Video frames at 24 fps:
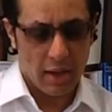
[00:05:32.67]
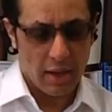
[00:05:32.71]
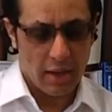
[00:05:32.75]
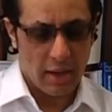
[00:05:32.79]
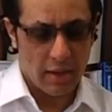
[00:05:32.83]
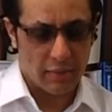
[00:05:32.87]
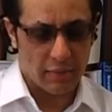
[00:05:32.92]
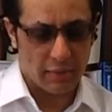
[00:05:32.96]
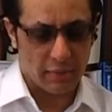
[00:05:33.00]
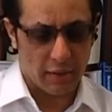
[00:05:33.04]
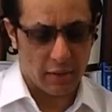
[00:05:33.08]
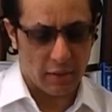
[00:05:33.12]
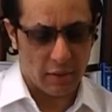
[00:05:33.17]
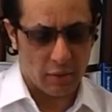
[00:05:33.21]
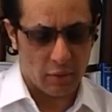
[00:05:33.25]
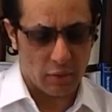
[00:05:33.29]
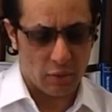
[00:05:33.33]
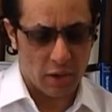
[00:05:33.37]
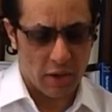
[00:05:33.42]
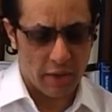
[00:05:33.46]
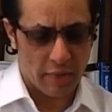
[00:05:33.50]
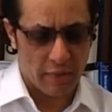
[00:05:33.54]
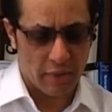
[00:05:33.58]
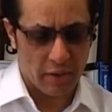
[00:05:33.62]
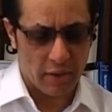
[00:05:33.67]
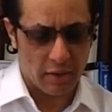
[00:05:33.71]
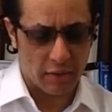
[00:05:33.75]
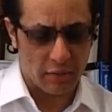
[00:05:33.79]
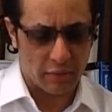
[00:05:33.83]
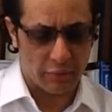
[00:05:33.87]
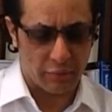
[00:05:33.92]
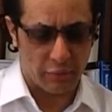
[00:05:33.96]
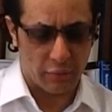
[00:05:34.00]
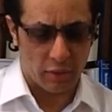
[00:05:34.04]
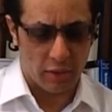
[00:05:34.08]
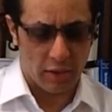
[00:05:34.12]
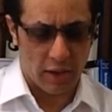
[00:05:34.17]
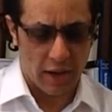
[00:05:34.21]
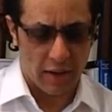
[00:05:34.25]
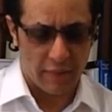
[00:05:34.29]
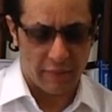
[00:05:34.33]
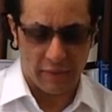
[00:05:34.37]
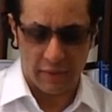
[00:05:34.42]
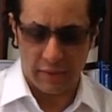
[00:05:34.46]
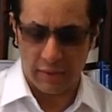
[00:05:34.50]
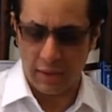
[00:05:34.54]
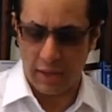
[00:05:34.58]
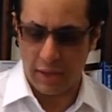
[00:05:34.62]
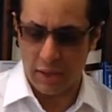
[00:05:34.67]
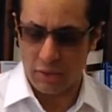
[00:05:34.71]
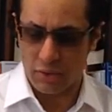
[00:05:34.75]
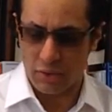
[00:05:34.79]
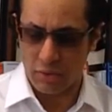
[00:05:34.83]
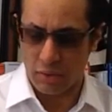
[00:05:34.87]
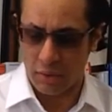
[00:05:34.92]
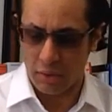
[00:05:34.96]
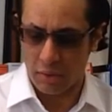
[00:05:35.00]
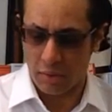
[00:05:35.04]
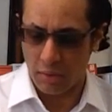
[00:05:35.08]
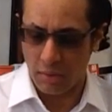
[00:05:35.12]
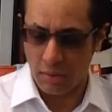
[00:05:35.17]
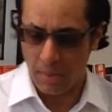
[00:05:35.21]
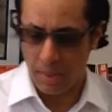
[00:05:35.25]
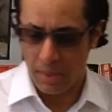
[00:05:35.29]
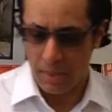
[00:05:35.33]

is a reverence for life and nature.